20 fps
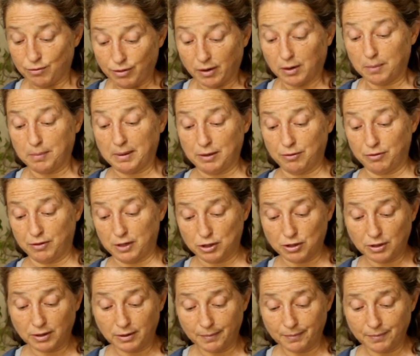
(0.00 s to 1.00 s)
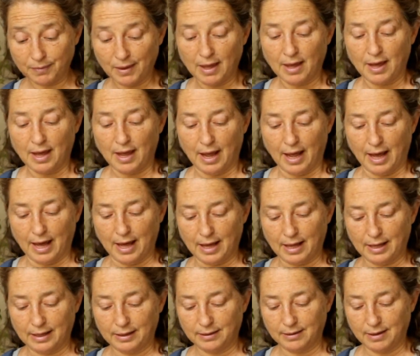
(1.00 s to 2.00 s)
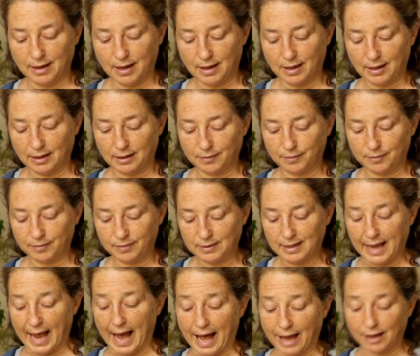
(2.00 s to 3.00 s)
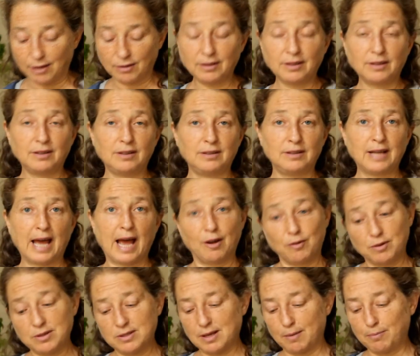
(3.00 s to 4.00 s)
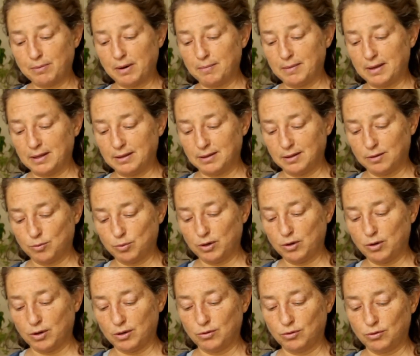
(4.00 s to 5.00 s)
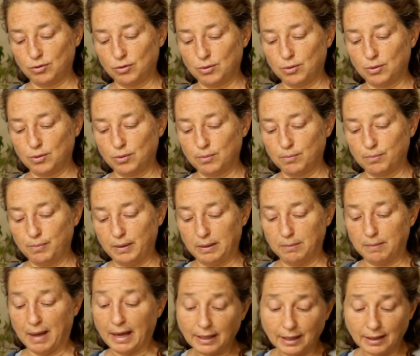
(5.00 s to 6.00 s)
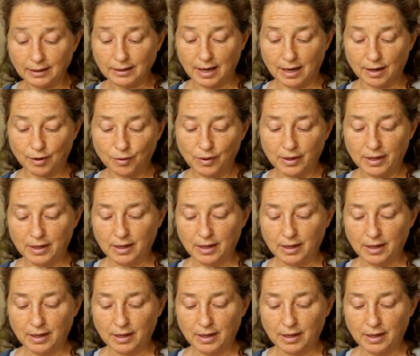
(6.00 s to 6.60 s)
beneficial. And the iron supplement that we're going to be making now